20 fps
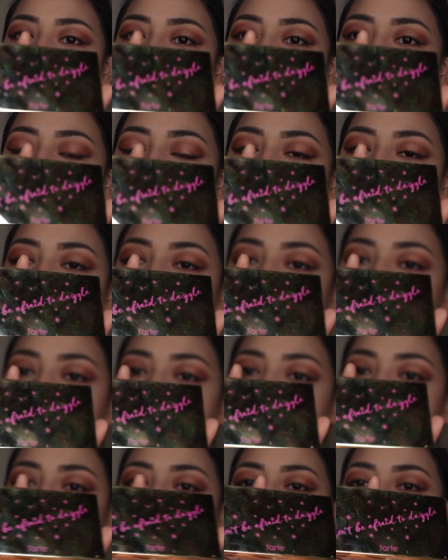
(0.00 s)
Camera,
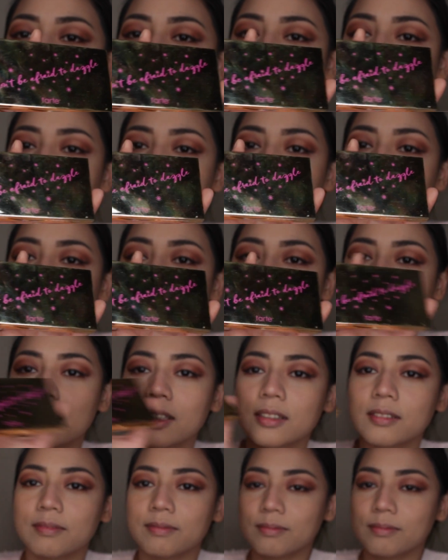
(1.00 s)
can you focus?